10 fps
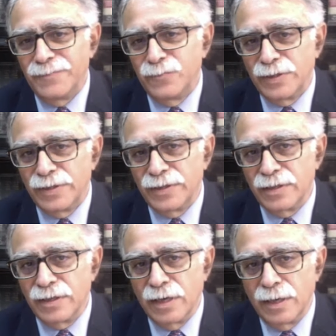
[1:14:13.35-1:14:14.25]

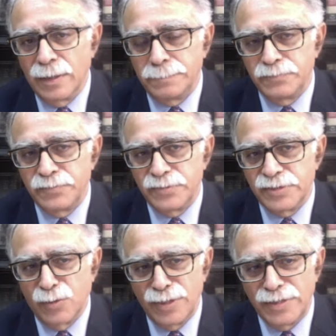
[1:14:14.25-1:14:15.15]
whether
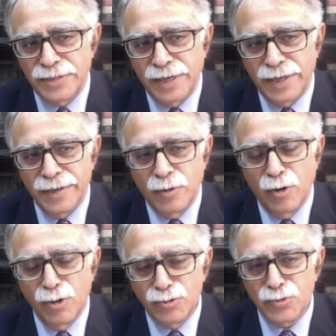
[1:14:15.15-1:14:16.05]
someone has really
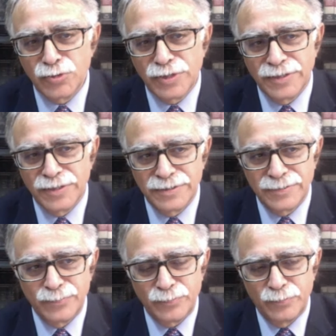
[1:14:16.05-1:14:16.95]
gone through these
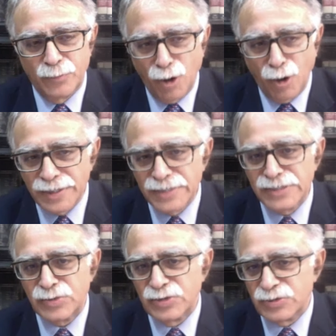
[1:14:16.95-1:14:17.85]

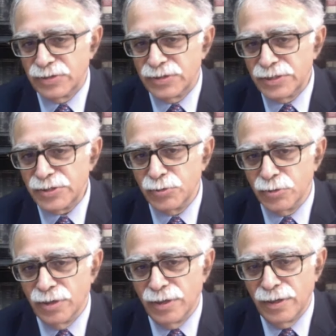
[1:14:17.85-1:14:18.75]
ordinance which was issued,